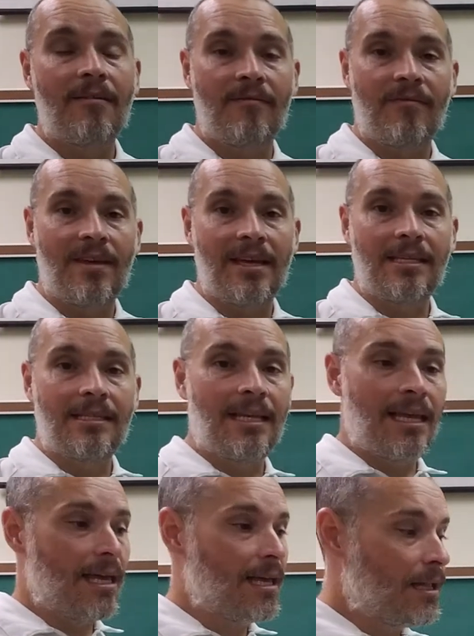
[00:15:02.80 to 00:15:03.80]

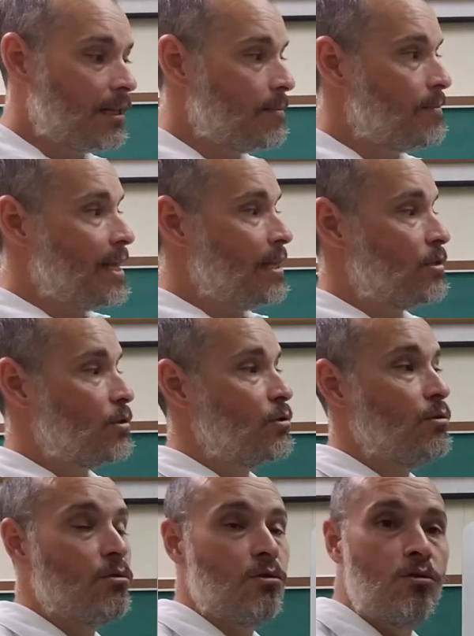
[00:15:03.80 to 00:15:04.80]
vaisselle means to
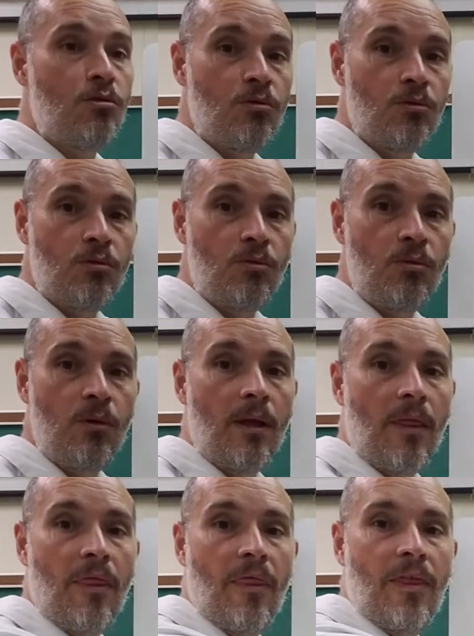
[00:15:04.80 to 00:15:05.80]
do
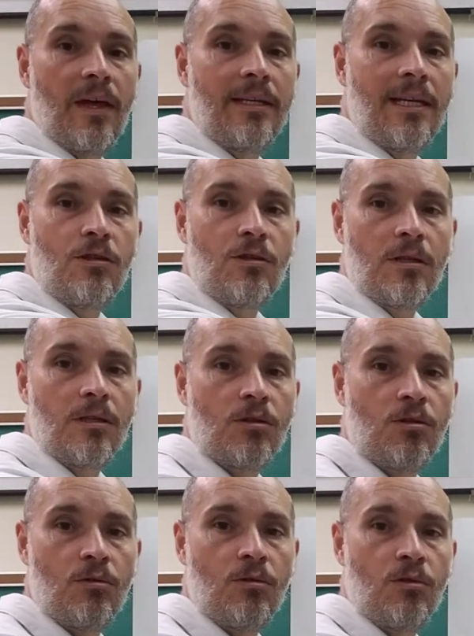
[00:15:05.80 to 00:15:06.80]
the dishes,
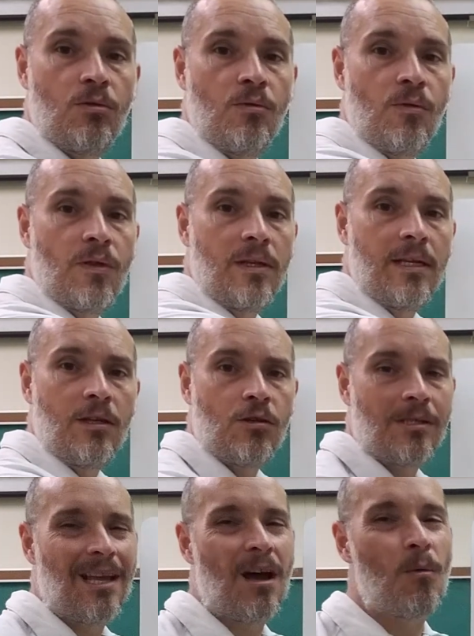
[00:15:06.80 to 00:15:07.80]
to do the dishes.
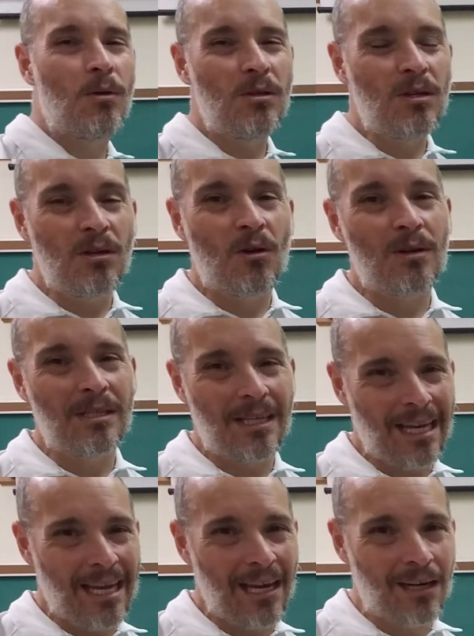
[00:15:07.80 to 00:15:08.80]
Now I want you to notice in
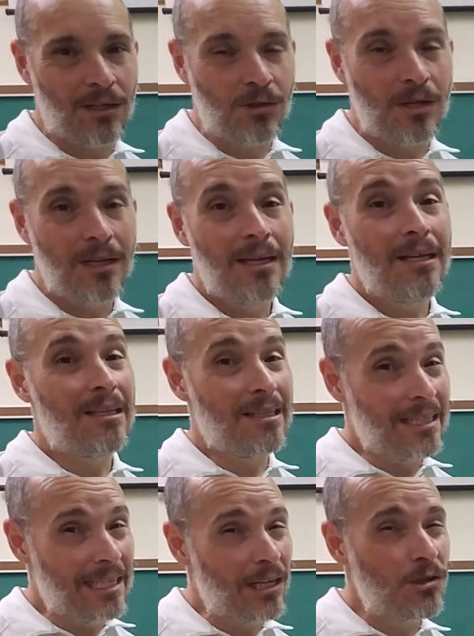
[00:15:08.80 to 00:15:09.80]
English,
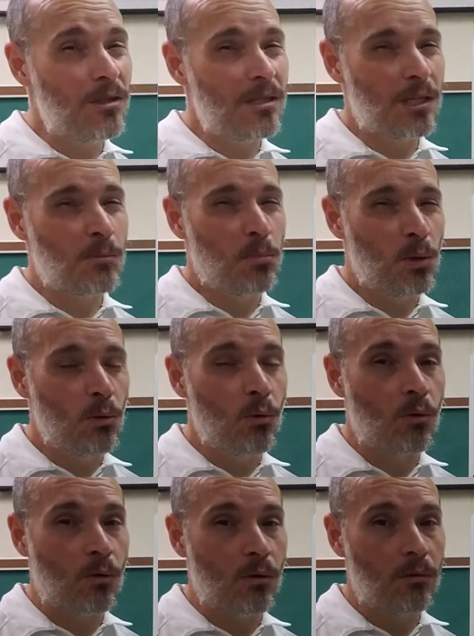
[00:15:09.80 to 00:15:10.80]
dishes is
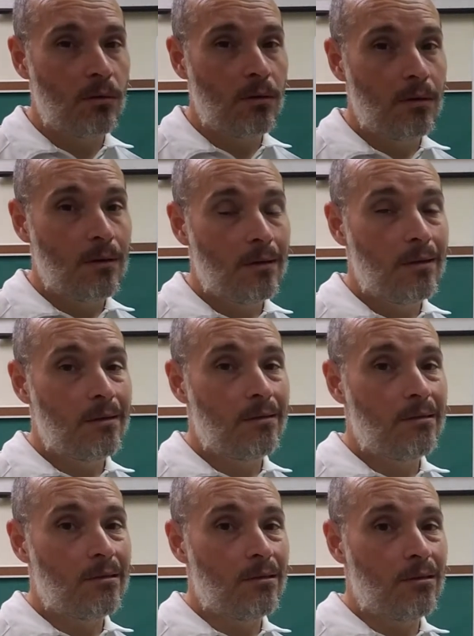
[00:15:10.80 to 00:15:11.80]
plural.
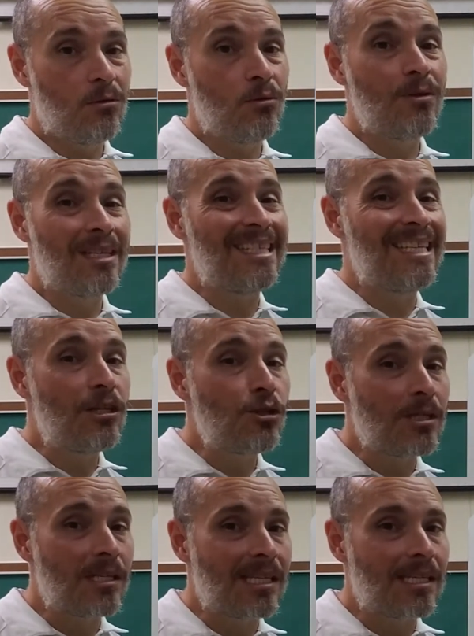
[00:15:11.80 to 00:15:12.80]
Do the
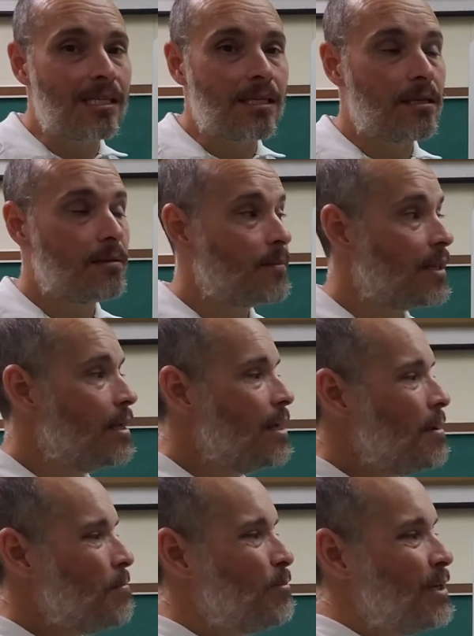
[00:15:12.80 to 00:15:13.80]
dishes.
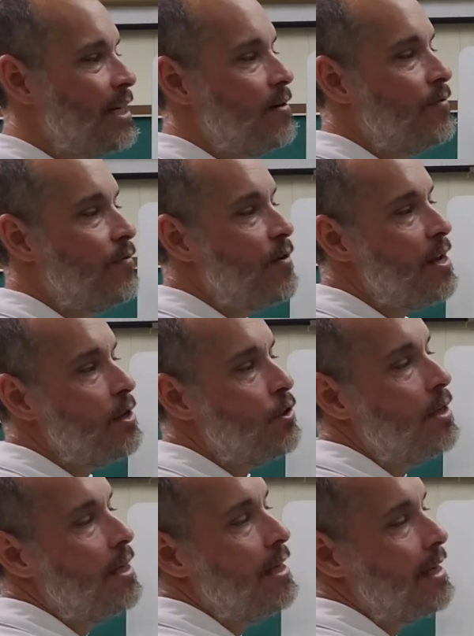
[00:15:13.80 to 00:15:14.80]
But in French,
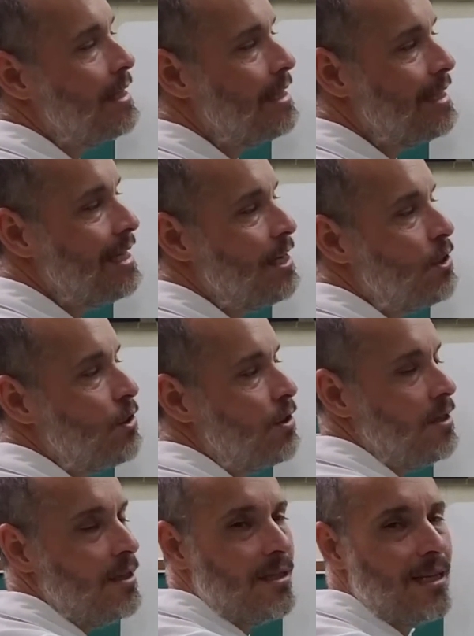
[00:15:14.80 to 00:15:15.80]

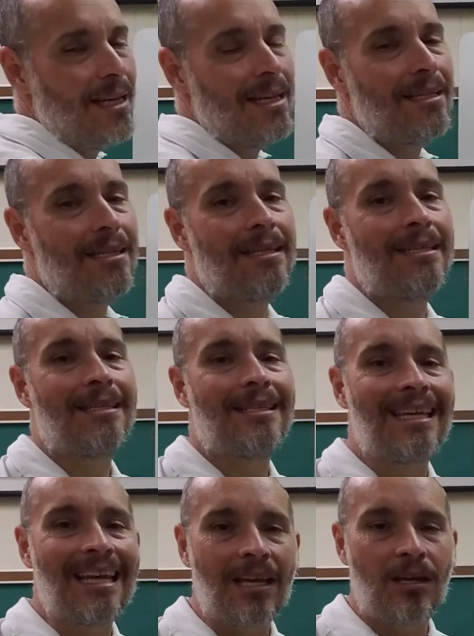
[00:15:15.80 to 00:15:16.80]
dishes is
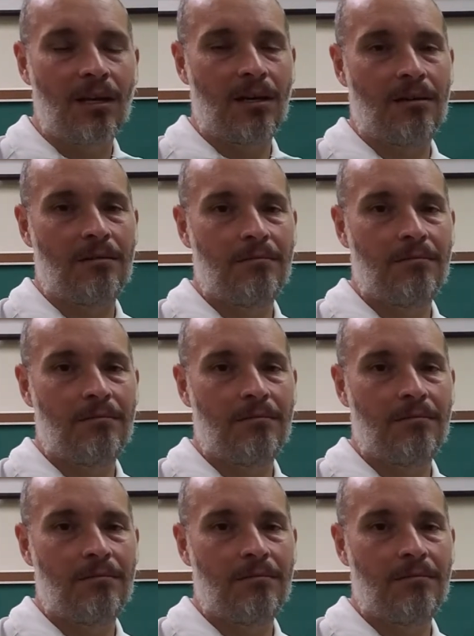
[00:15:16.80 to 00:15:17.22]
singular.